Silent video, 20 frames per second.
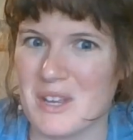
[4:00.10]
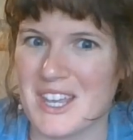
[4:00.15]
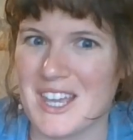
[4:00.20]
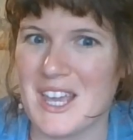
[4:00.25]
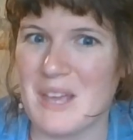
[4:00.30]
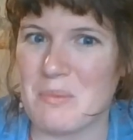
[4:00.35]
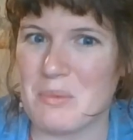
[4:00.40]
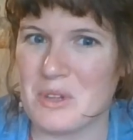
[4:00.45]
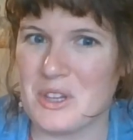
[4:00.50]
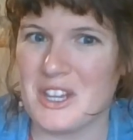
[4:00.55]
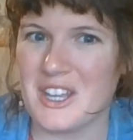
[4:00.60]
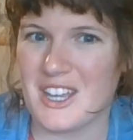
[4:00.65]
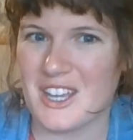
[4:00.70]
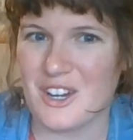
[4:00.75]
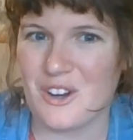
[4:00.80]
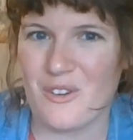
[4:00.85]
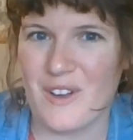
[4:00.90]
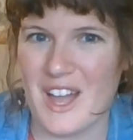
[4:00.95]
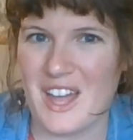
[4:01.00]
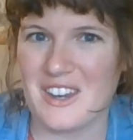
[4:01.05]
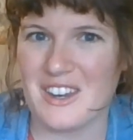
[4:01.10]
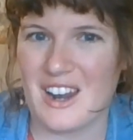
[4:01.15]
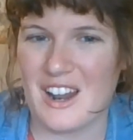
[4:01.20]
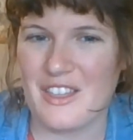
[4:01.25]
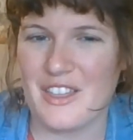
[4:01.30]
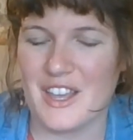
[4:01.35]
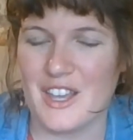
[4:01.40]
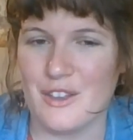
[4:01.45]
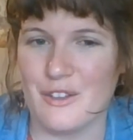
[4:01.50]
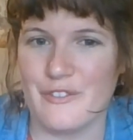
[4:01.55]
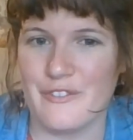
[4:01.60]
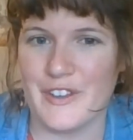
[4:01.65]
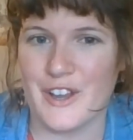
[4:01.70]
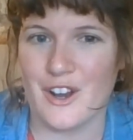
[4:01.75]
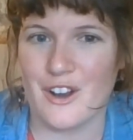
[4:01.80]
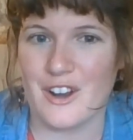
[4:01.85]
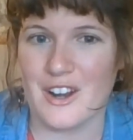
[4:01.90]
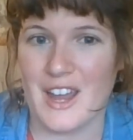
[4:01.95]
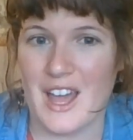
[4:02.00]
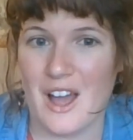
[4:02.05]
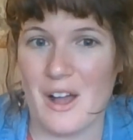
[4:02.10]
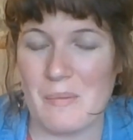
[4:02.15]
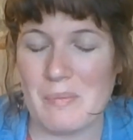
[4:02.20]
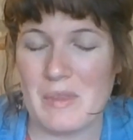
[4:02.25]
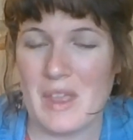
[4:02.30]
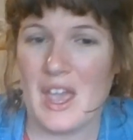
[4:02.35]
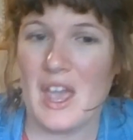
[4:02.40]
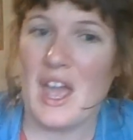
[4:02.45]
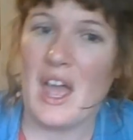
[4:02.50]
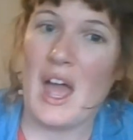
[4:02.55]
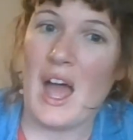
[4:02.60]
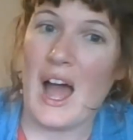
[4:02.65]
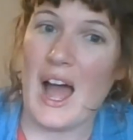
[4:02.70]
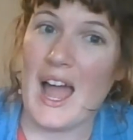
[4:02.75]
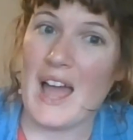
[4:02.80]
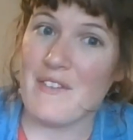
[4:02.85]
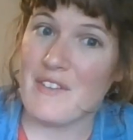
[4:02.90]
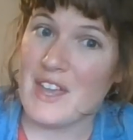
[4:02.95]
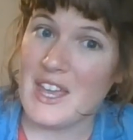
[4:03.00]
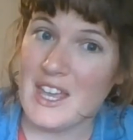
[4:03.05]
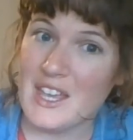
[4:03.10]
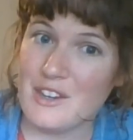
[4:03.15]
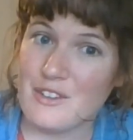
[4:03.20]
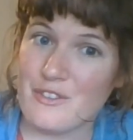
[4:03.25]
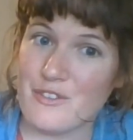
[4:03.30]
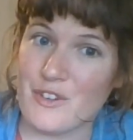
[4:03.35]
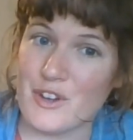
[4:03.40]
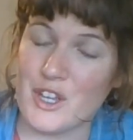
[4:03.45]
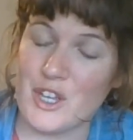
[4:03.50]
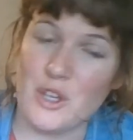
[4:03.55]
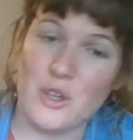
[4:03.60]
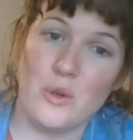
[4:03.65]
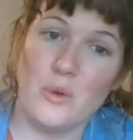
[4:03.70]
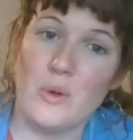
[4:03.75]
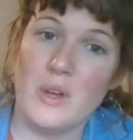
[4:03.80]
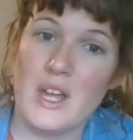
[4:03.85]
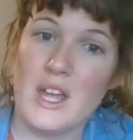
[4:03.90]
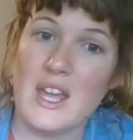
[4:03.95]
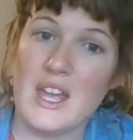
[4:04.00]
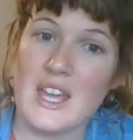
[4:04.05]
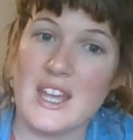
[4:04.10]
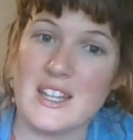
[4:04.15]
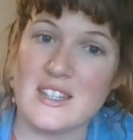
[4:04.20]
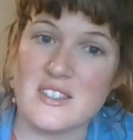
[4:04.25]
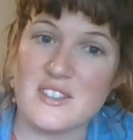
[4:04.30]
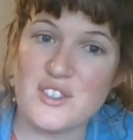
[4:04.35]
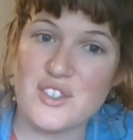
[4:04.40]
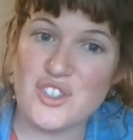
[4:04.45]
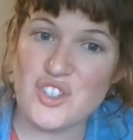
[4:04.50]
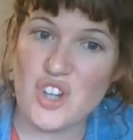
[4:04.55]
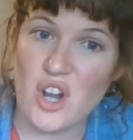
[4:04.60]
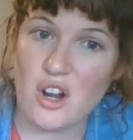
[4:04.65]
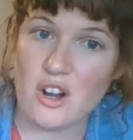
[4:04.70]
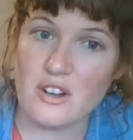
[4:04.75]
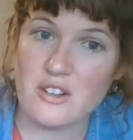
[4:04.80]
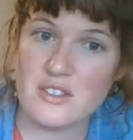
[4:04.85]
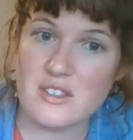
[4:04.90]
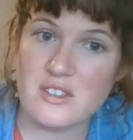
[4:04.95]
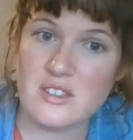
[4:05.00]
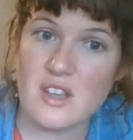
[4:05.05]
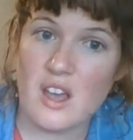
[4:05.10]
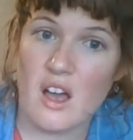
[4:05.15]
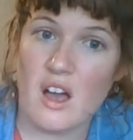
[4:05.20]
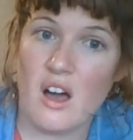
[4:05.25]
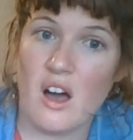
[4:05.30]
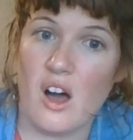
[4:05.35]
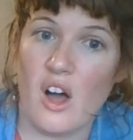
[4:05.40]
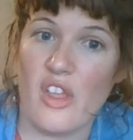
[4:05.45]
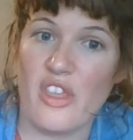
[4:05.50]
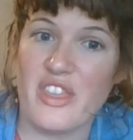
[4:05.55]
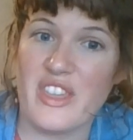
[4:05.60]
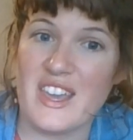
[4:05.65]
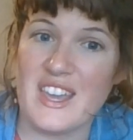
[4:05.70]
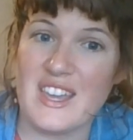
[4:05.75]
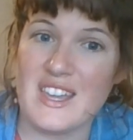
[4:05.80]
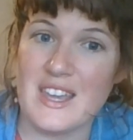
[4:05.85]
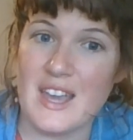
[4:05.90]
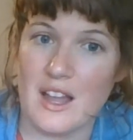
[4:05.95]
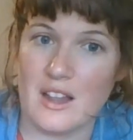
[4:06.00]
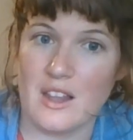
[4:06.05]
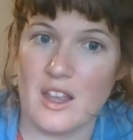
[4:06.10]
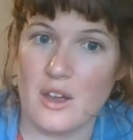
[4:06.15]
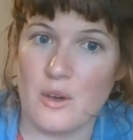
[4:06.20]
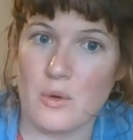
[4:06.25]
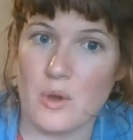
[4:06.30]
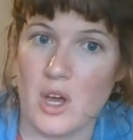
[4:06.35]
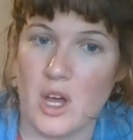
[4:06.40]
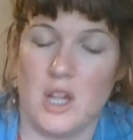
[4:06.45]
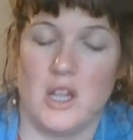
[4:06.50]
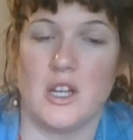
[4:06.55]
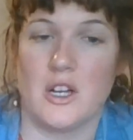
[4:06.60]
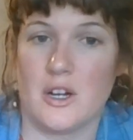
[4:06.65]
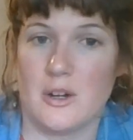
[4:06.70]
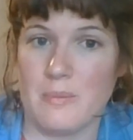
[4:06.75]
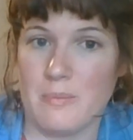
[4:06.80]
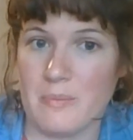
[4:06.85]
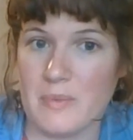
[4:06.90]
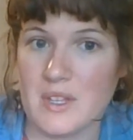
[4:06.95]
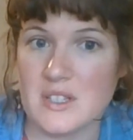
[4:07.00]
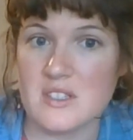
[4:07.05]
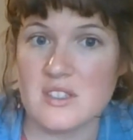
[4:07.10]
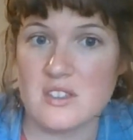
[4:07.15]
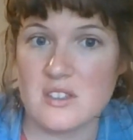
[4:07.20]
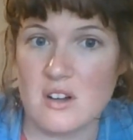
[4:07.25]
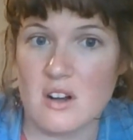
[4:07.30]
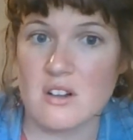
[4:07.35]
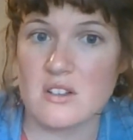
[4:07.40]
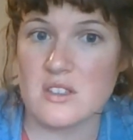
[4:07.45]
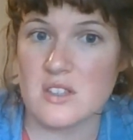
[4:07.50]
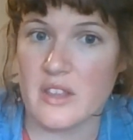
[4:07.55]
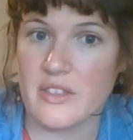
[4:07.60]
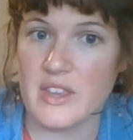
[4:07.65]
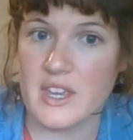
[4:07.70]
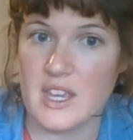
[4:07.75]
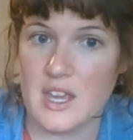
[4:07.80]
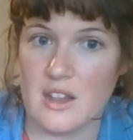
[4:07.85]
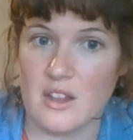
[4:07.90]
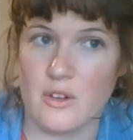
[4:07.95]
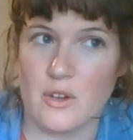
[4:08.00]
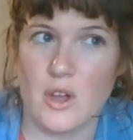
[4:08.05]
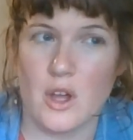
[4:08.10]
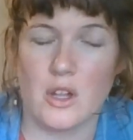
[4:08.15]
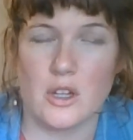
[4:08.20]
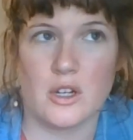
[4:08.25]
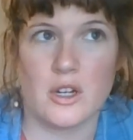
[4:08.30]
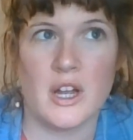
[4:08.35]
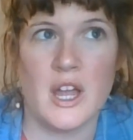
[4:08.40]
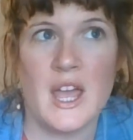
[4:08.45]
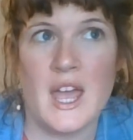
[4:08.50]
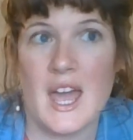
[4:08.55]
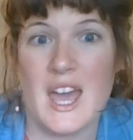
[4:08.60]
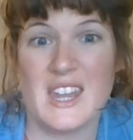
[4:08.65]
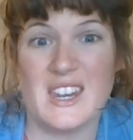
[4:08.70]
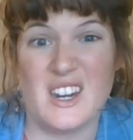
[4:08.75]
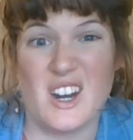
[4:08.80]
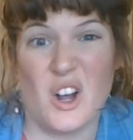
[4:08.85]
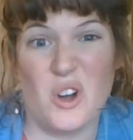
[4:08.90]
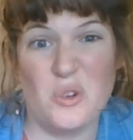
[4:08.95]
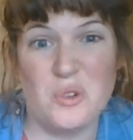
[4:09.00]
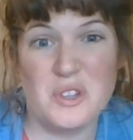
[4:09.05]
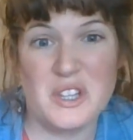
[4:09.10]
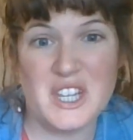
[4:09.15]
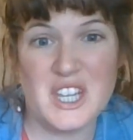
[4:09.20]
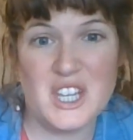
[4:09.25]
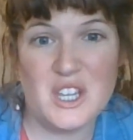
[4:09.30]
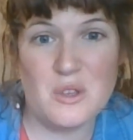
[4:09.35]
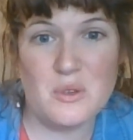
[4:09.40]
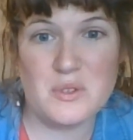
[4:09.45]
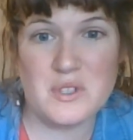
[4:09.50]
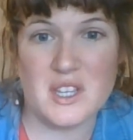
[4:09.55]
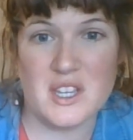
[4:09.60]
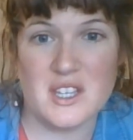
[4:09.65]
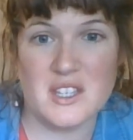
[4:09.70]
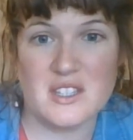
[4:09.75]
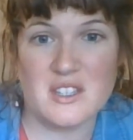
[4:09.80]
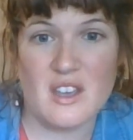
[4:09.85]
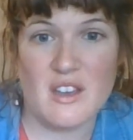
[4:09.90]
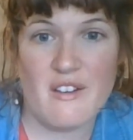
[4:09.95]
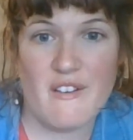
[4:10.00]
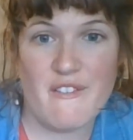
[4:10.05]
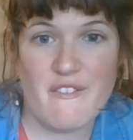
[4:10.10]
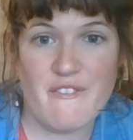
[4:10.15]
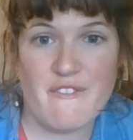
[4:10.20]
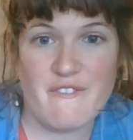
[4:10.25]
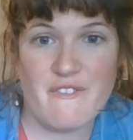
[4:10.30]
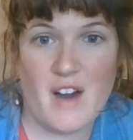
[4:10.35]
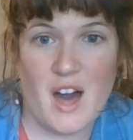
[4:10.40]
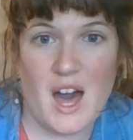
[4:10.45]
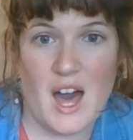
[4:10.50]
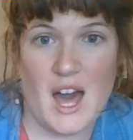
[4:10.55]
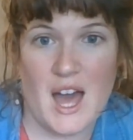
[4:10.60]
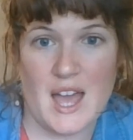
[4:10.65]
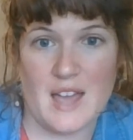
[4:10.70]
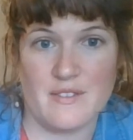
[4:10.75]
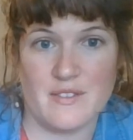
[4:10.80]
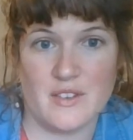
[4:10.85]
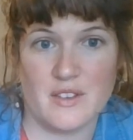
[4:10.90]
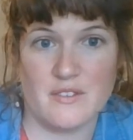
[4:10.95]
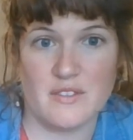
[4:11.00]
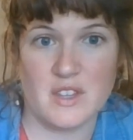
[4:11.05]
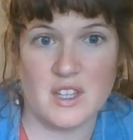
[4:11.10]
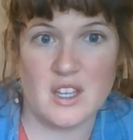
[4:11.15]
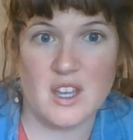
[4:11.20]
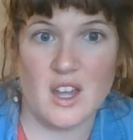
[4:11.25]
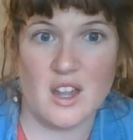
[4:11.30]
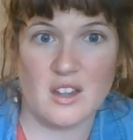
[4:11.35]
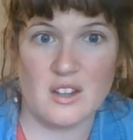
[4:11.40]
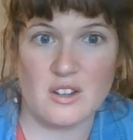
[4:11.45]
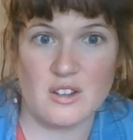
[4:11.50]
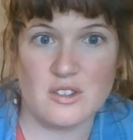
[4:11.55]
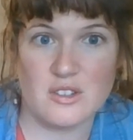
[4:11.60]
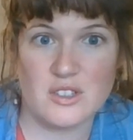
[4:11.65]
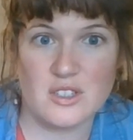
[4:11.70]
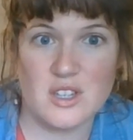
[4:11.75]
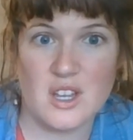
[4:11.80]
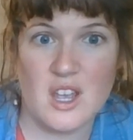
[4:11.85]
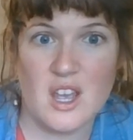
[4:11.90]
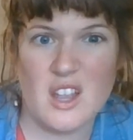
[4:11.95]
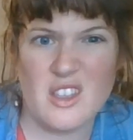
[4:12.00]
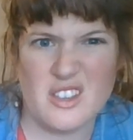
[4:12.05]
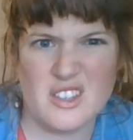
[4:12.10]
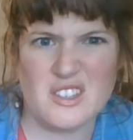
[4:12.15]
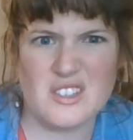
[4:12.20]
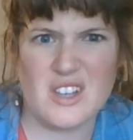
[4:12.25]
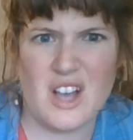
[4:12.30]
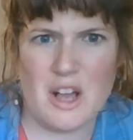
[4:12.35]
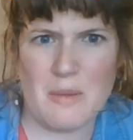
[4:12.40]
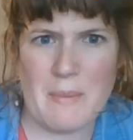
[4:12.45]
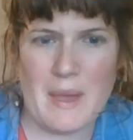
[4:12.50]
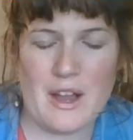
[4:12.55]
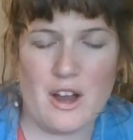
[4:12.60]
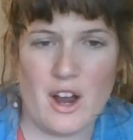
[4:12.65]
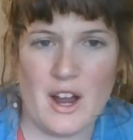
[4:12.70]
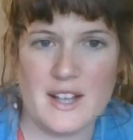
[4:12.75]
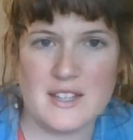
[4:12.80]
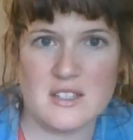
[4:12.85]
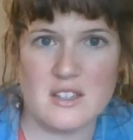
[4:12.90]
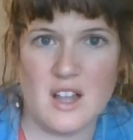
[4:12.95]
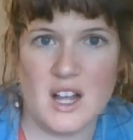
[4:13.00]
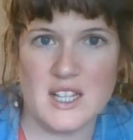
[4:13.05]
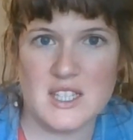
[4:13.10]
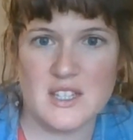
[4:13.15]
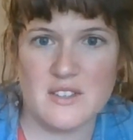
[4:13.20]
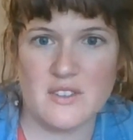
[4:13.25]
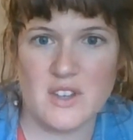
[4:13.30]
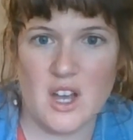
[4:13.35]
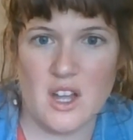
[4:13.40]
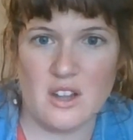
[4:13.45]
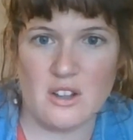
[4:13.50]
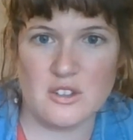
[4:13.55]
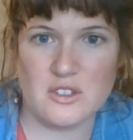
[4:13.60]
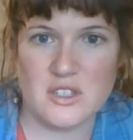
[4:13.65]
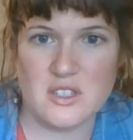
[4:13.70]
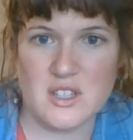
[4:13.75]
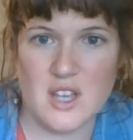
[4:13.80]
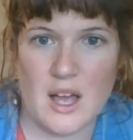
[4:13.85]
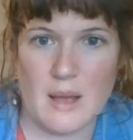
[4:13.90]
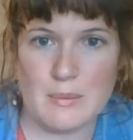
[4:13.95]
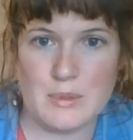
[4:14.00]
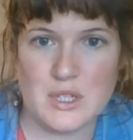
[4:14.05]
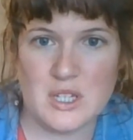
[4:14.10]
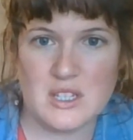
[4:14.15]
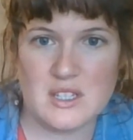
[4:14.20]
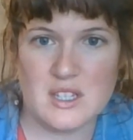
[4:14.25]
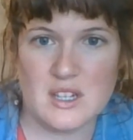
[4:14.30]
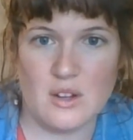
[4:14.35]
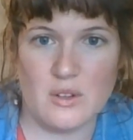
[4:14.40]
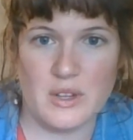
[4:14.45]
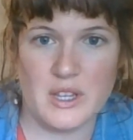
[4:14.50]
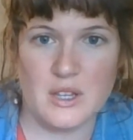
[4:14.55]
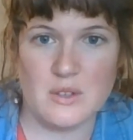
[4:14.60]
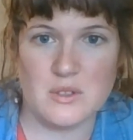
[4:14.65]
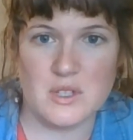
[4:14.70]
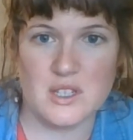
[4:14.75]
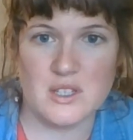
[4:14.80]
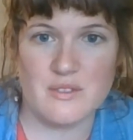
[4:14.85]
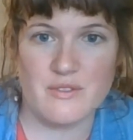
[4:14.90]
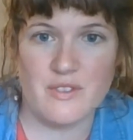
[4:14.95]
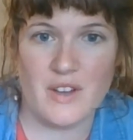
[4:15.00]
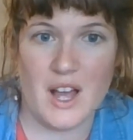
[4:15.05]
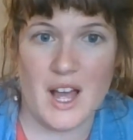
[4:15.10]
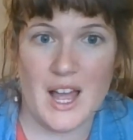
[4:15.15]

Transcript: keep clicking around and I think you'll figure it out. I have a hint for you. It starts on the yellow color. It starts on the yellow color, and it only uses 5 of the colors. The Song Maker has lots of colors as options. It only uses 5.